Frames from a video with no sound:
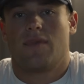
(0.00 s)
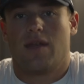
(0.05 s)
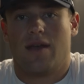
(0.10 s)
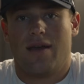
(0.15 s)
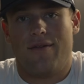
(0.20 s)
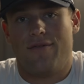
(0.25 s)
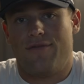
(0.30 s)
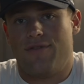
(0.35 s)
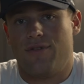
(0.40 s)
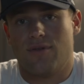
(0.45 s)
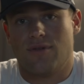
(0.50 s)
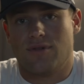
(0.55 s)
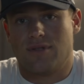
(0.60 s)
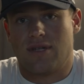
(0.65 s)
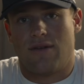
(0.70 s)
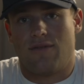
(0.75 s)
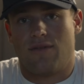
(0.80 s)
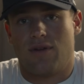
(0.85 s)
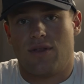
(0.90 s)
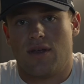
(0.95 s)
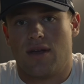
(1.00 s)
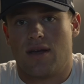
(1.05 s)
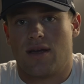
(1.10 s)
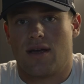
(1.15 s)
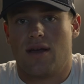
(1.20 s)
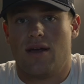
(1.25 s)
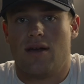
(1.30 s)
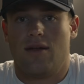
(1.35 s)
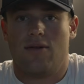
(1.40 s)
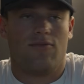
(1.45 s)
it fuels everything.
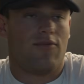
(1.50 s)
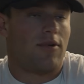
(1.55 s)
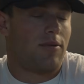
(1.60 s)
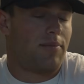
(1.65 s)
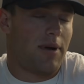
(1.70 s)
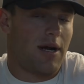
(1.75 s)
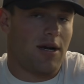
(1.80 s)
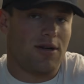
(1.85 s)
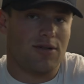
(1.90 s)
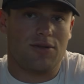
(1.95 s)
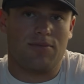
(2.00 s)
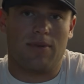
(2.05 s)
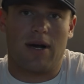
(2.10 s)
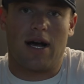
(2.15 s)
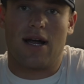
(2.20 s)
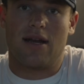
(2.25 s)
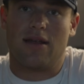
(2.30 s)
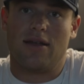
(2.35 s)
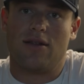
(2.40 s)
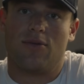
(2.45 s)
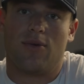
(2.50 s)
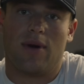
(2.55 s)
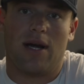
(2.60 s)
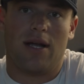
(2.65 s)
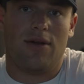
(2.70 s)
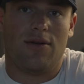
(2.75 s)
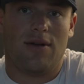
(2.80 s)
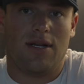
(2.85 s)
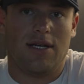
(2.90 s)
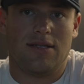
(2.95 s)
It repairs your body the
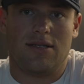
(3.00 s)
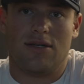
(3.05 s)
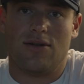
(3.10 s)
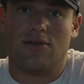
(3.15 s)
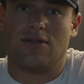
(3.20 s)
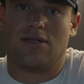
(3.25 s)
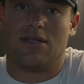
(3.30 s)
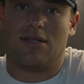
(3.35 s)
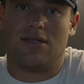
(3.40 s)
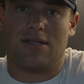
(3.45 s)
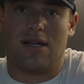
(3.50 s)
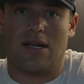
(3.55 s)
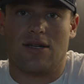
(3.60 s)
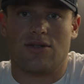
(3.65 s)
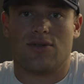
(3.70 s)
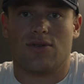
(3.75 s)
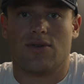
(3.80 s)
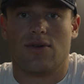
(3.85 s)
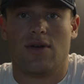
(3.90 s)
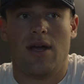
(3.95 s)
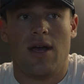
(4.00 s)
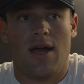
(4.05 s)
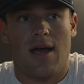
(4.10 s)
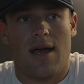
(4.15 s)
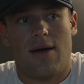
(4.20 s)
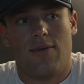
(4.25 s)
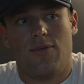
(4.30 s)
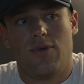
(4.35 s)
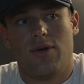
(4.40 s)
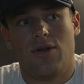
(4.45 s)
way you need to. It's essential.
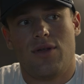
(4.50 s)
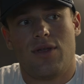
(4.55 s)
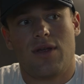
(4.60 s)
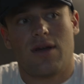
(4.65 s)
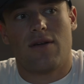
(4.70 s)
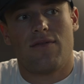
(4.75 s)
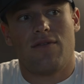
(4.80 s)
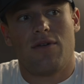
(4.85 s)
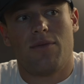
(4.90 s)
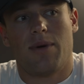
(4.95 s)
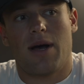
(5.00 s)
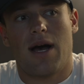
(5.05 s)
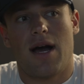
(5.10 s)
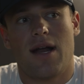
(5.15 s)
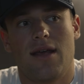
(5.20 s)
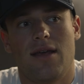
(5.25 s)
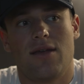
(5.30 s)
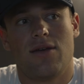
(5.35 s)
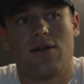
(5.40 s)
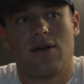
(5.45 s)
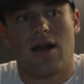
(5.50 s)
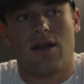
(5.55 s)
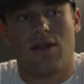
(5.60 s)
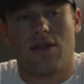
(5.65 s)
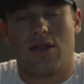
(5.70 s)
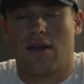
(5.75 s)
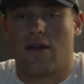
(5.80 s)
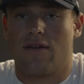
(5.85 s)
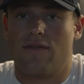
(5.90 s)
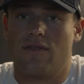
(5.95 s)
And when you think of your body, you got to
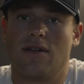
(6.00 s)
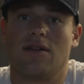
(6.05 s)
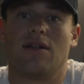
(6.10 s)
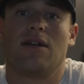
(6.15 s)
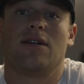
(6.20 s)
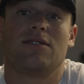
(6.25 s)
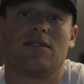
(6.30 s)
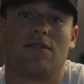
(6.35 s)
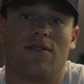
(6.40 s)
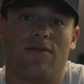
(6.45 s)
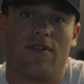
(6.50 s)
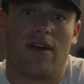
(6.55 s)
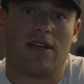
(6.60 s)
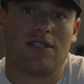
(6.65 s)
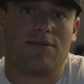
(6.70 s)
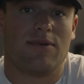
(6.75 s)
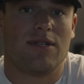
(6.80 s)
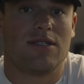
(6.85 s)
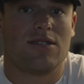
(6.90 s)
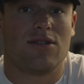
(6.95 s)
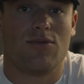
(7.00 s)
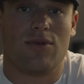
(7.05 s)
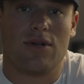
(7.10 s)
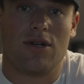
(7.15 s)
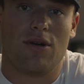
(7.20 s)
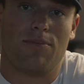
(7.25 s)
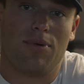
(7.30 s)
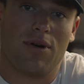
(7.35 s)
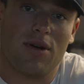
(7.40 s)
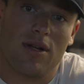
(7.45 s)
think of it as an investment. So when
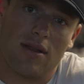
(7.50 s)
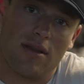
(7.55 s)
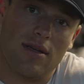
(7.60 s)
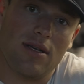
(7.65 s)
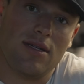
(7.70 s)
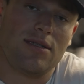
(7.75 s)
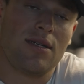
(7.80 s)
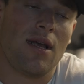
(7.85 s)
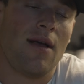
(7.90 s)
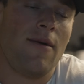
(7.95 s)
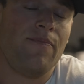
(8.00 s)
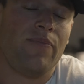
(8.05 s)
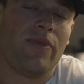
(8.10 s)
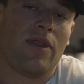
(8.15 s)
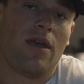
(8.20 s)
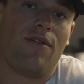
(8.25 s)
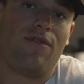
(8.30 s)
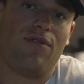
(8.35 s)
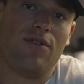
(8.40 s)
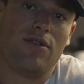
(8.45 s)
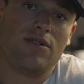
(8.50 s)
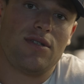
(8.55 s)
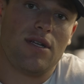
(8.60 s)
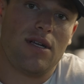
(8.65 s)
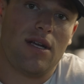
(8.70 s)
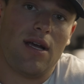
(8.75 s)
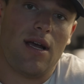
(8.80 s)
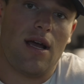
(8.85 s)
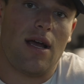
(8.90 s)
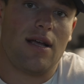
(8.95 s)
you're putting these foods in
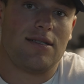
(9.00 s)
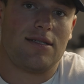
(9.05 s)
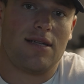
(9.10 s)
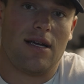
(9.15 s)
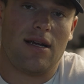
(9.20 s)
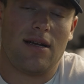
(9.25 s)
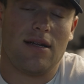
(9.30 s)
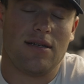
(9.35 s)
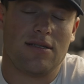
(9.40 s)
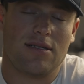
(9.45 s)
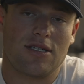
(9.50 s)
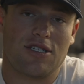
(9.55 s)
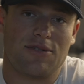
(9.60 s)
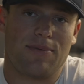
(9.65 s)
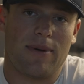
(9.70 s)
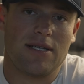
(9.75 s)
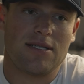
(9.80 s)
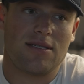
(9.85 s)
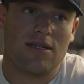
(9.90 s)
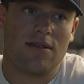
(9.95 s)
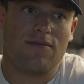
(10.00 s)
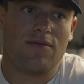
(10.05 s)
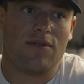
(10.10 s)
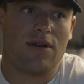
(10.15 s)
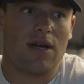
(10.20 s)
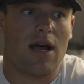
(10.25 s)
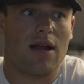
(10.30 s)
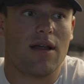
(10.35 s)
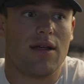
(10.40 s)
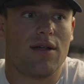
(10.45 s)
it and say it is expensive, you
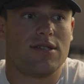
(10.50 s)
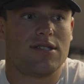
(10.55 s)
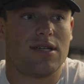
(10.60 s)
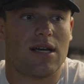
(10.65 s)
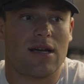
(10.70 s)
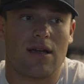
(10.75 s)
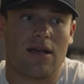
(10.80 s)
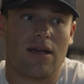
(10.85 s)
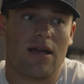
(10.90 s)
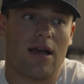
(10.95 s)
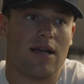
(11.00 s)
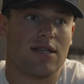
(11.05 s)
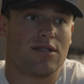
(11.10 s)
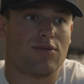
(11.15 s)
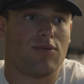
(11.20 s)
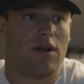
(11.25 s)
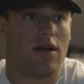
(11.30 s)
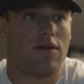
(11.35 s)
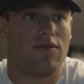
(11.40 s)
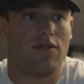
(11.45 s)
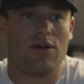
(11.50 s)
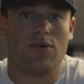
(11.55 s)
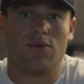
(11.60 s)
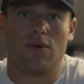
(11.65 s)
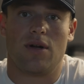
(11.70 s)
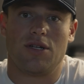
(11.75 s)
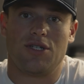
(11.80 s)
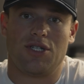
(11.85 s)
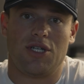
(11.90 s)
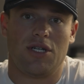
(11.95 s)
got to second guess whenever you
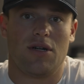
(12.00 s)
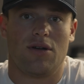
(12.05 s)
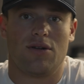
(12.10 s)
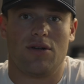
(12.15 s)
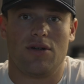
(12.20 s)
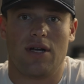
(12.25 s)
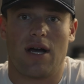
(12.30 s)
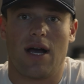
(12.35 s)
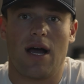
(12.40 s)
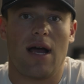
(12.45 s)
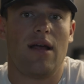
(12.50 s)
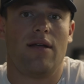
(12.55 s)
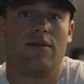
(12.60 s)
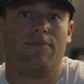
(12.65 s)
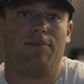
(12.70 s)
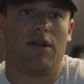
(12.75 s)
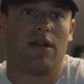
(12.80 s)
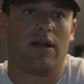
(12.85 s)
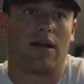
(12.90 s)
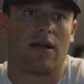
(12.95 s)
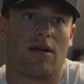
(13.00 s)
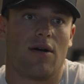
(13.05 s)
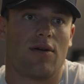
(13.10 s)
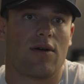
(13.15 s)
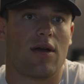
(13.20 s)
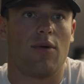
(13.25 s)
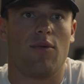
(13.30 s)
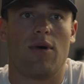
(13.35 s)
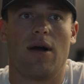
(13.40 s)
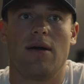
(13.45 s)
want to cheat on your diet. Be like,
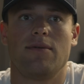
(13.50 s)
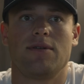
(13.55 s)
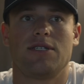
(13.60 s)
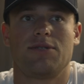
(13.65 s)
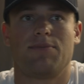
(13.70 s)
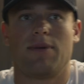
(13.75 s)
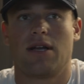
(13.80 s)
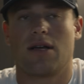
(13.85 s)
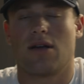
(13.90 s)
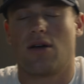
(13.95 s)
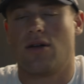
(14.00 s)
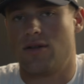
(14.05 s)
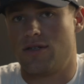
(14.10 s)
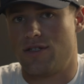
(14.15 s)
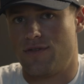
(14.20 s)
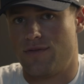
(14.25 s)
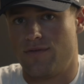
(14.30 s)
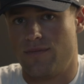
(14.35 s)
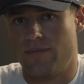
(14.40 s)
okay, why am I spending all this